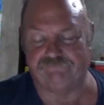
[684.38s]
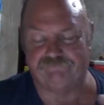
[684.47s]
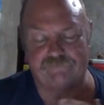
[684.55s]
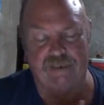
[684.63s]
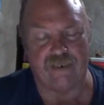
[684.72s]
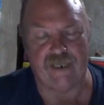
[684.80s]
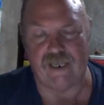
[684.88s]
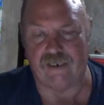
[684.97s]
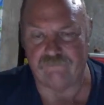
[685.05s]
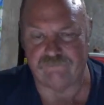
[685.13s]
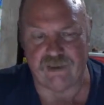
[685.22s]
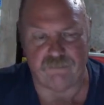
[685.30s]

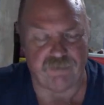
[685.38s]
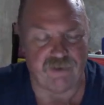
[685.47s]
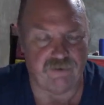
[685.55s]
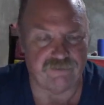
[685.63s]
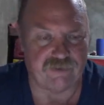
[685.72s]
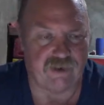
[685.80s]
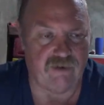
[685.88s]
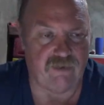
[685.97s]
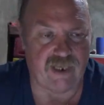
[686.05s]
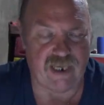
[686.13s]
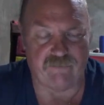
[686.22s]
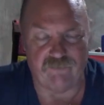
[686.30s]
Again, a couple of years ago, I
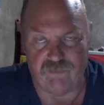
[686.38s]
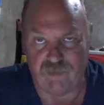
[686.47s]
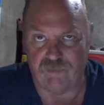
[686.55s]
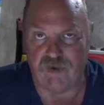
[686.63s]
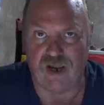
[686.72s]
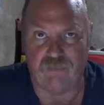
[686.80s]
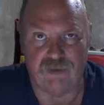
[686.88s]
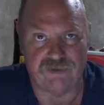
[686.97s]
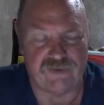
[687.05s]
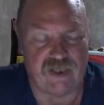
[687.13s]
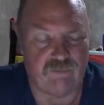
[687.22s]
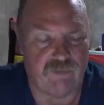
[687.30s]
can't remember how
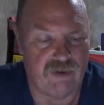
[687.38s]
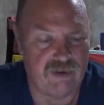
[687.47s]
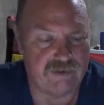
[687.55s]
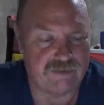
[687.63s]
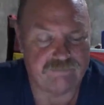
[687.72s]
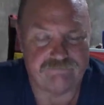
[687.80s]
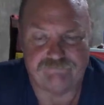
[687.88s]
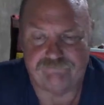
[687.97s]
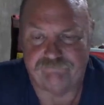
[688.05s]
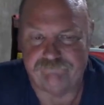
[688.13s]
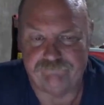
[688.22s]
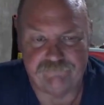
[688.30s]
much that was,
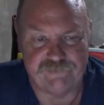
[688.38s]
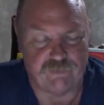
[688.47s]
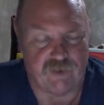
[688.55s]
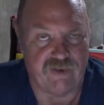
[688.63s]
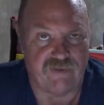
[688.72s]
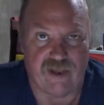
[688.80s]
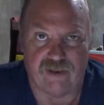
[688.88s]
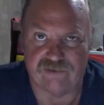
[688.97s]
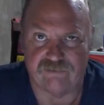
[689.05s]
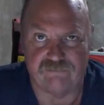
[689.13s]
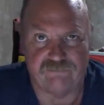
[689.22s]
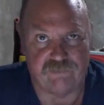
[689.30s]

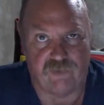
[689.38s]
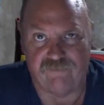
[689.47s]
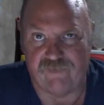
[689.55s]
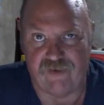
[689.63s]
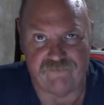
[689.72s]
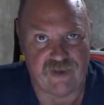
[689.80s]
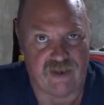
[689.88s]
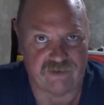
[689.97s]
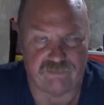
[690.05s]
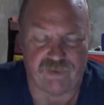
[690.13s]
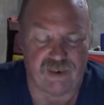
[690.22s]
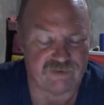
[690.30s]
20,000,
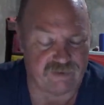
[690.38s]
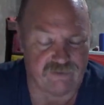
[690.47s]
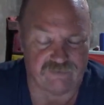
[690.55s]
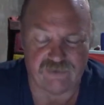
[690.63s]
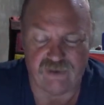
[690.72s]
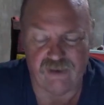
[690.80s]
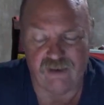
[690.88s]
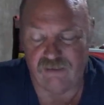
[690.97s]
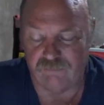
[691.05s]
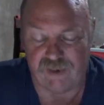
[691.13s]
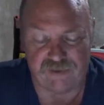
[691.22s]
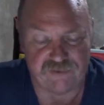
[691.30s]
25,000
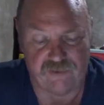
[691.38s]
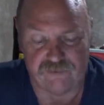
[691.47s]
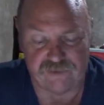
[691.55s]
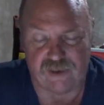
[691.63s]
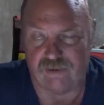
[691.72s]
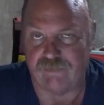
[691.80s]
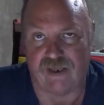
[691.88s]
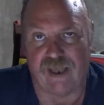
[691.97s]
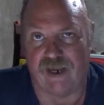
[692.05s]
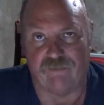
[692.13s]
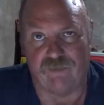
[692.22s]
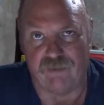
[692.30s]
pesos. I
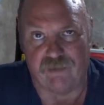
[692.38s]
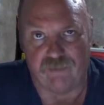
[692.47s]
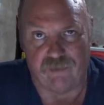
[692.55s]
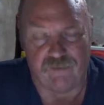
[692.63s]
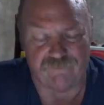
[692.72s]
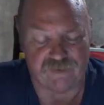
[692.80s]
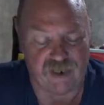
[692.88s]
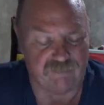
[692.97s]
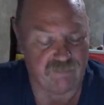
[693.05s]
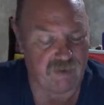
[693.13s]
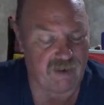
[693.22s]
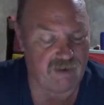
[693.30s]
can't remember off the top
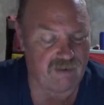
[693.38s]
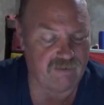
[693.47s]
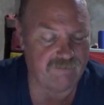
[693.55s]
of my head.